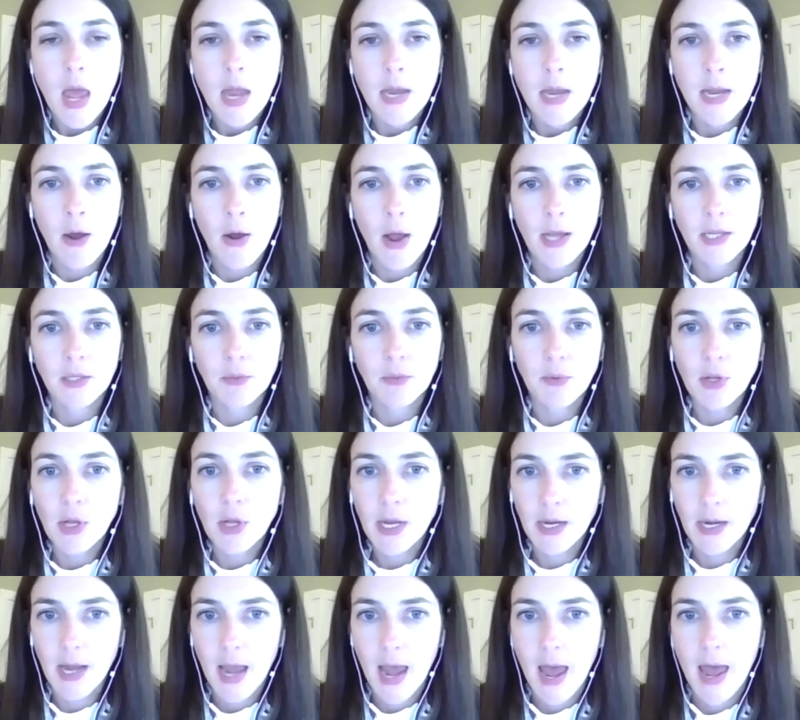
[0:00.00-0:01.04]
Now, as we look
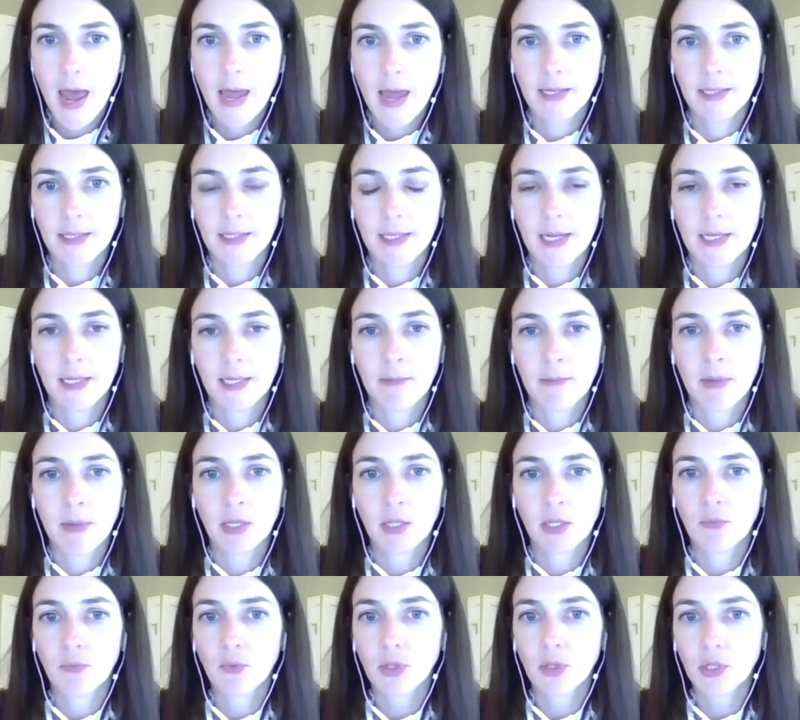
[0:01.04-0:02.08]
ahead, as I
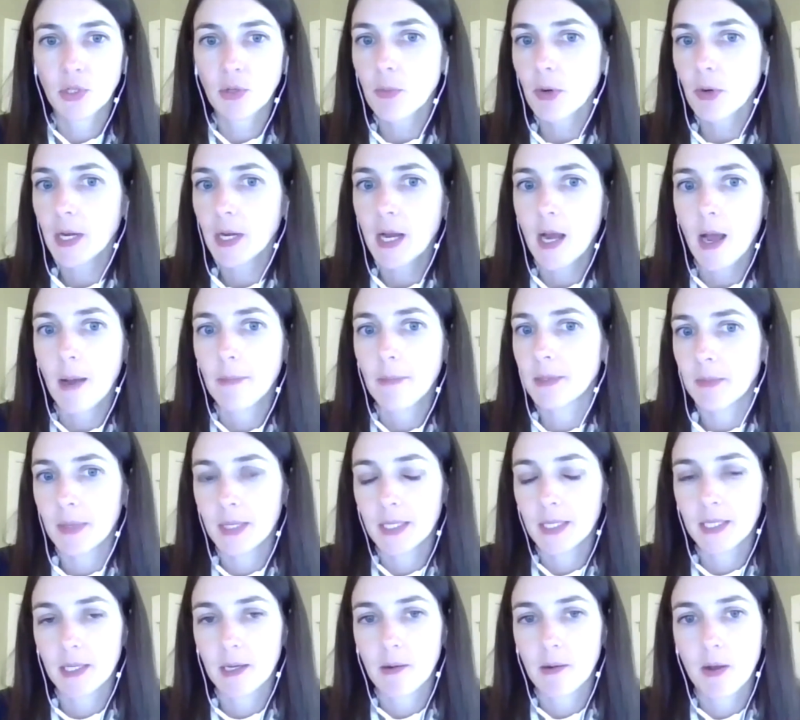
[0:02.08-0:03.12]
mentioned, we're still pretty
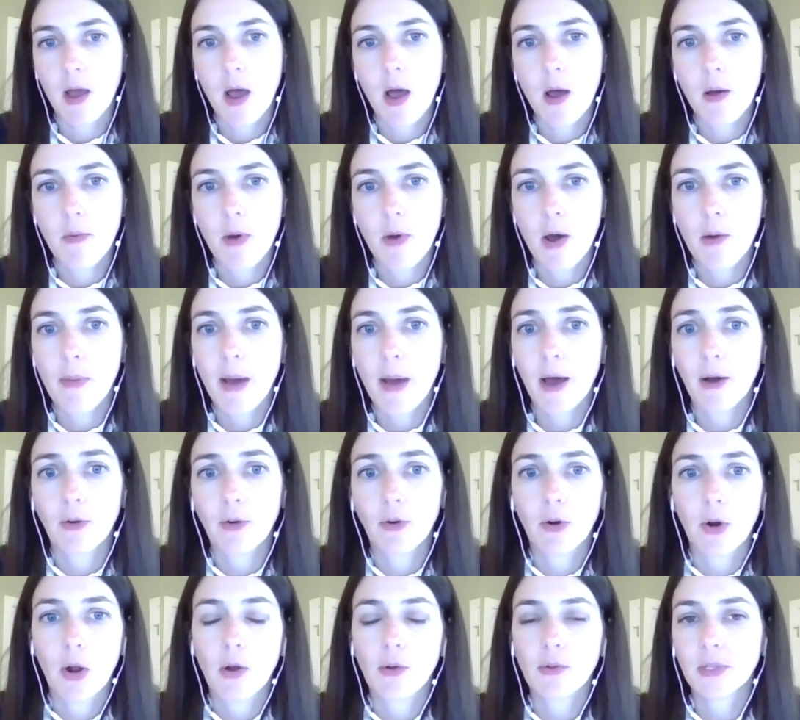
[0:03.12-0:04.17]
optimistic about
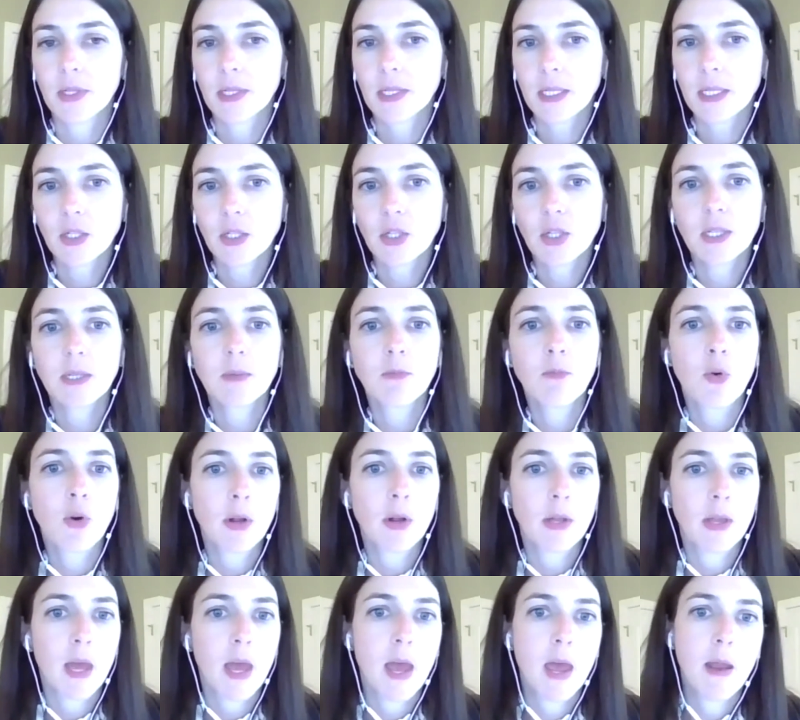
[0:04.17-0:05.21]
growth. So this is just
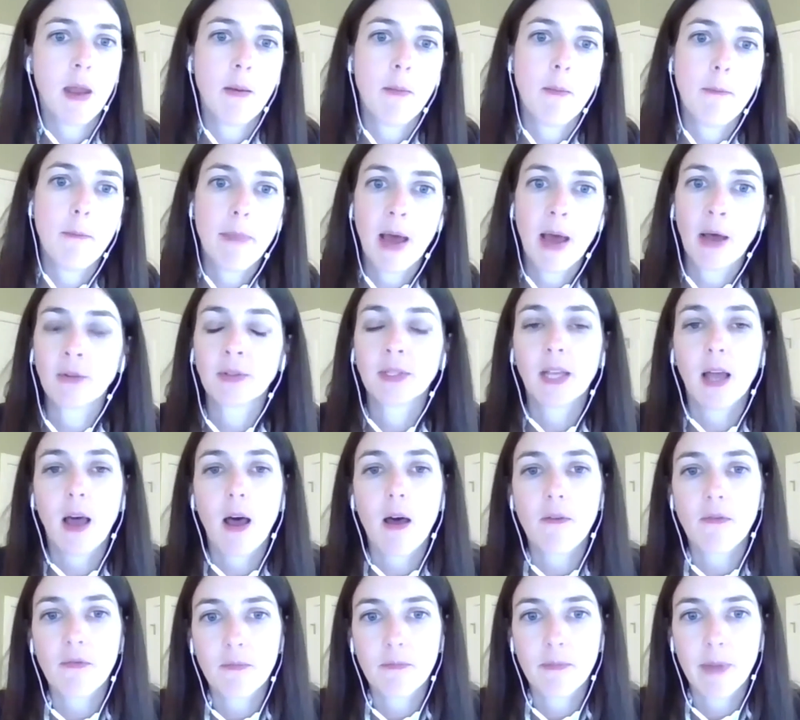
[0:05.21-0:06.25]
more than bounce
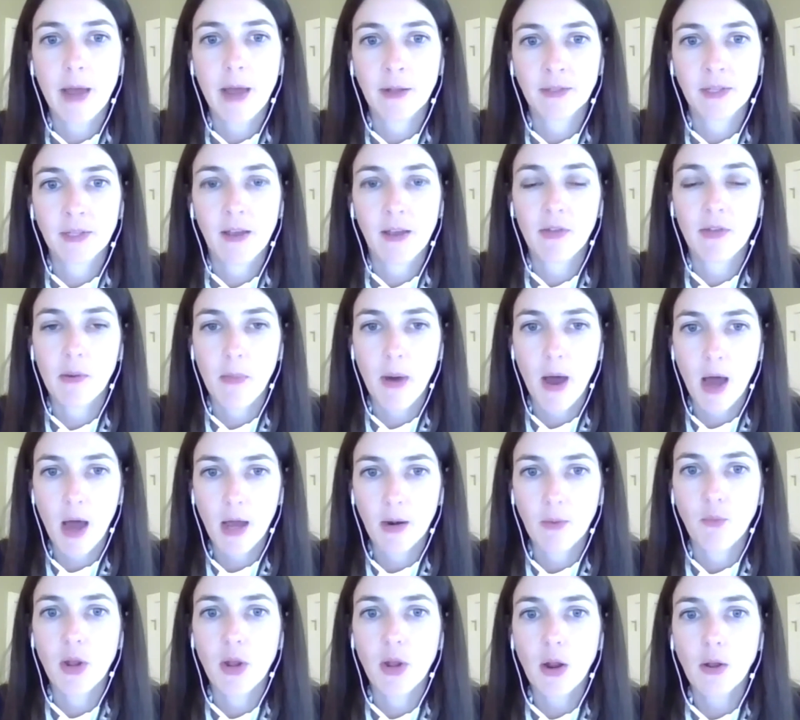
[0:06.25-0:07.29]
off the
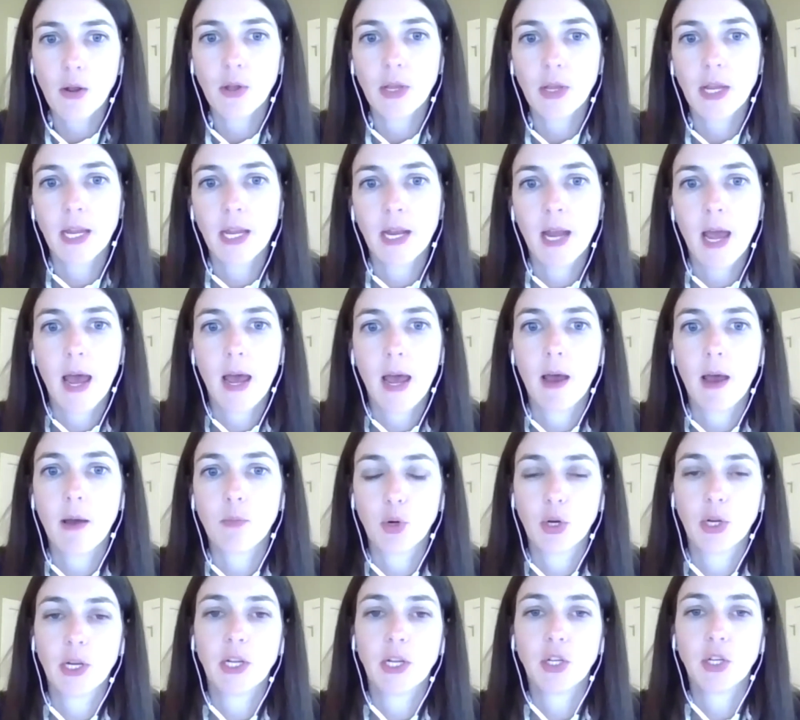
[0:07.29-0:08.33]
bottom. We are looking at a
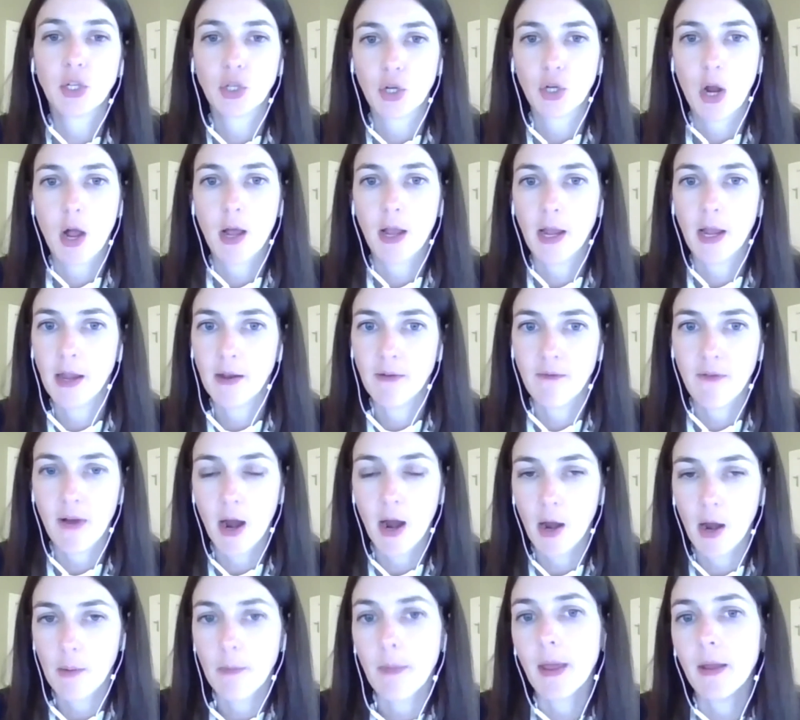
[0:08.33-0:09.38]
pretty strong
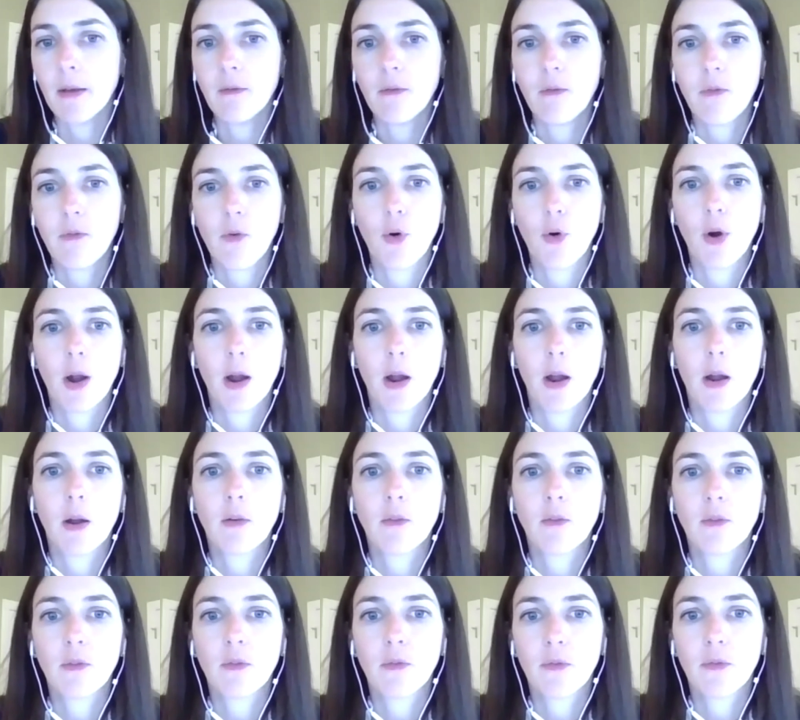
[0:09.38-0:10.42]
environment for
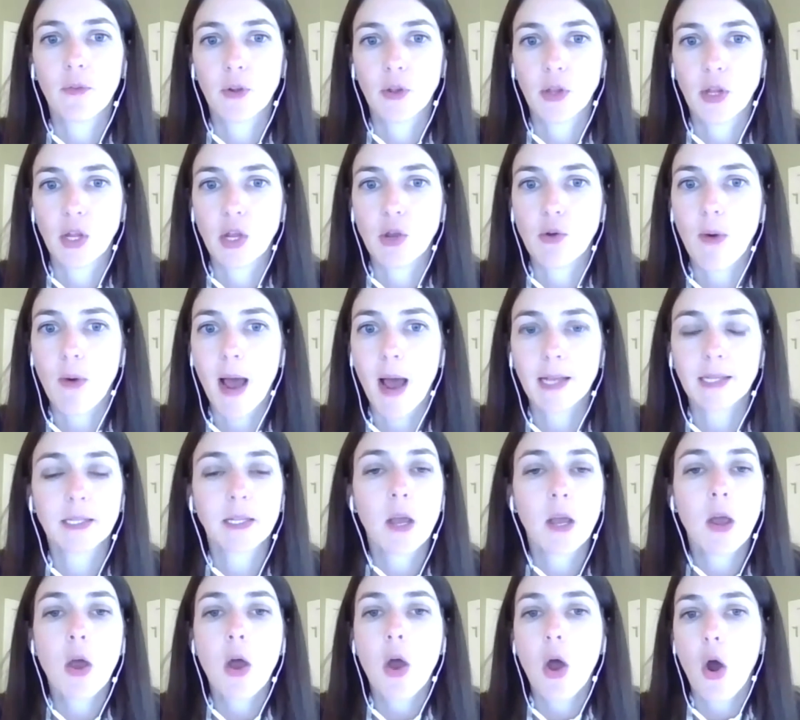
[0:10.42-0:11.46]
the U.S.
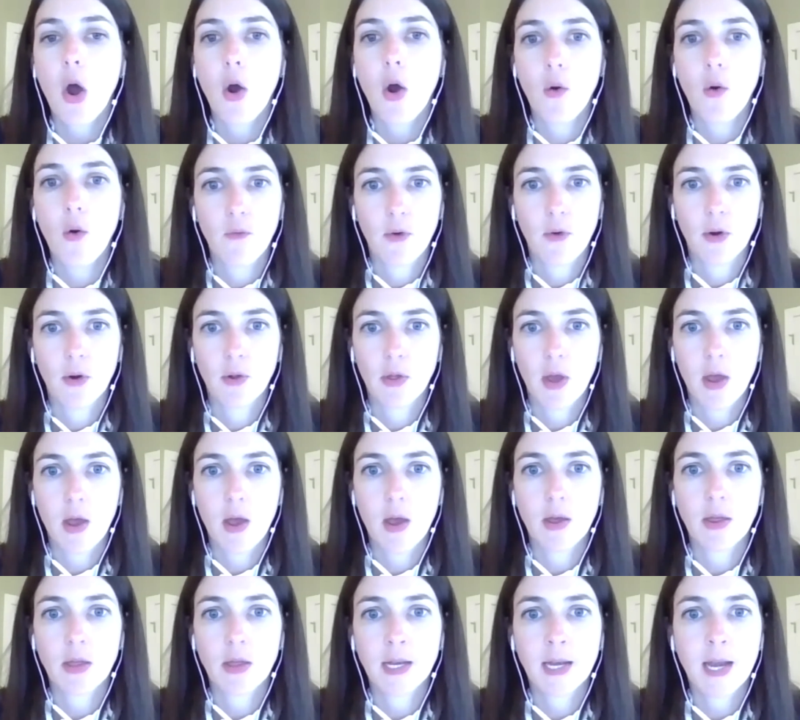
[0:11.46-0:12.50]
over
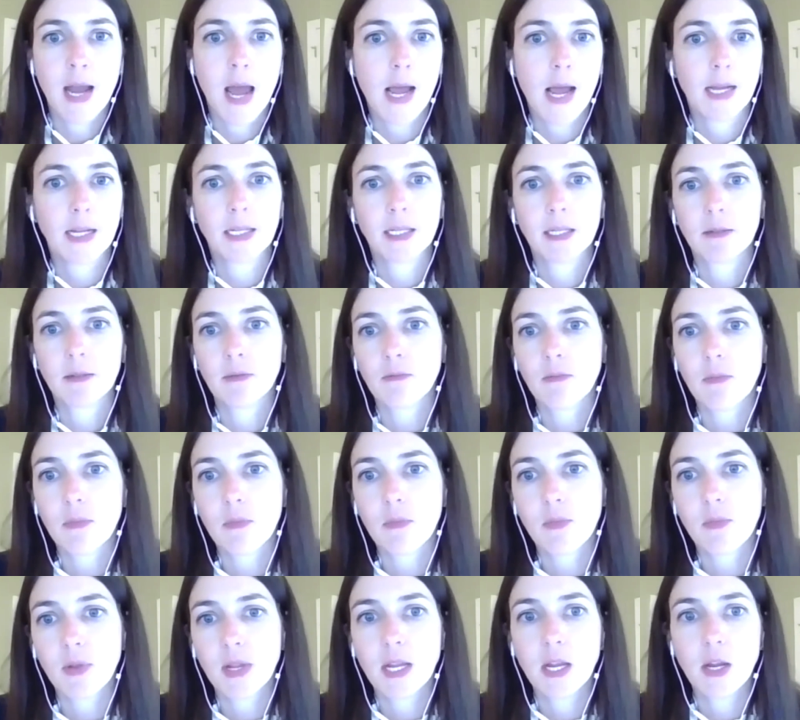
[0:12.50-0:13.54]
the next
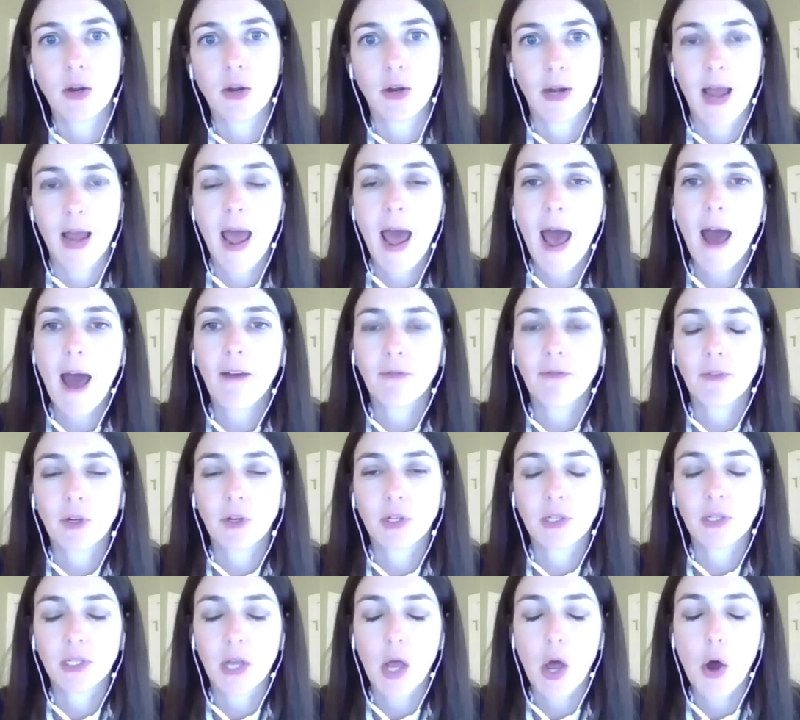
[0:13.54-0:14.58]
year and a half or
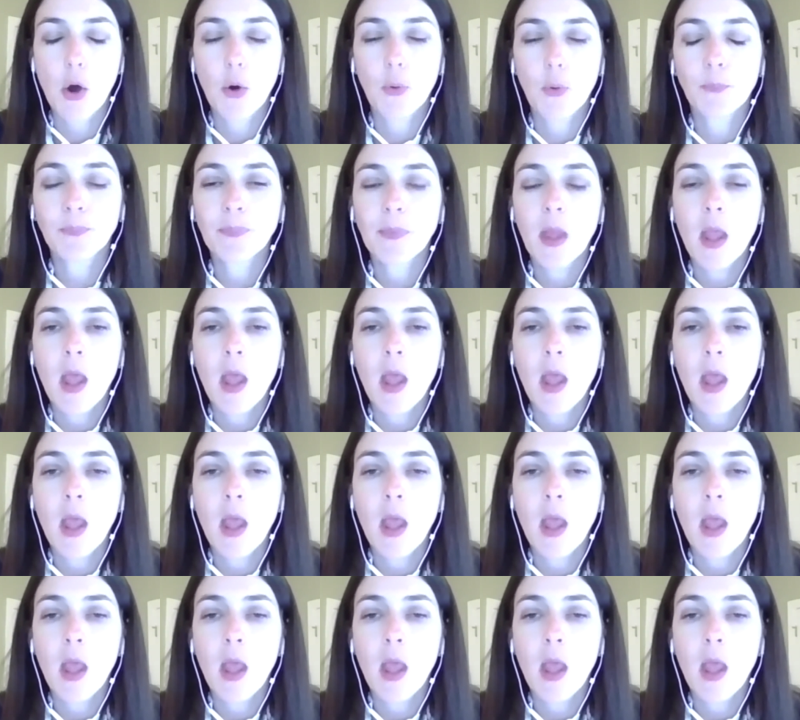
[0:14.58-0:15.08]
so.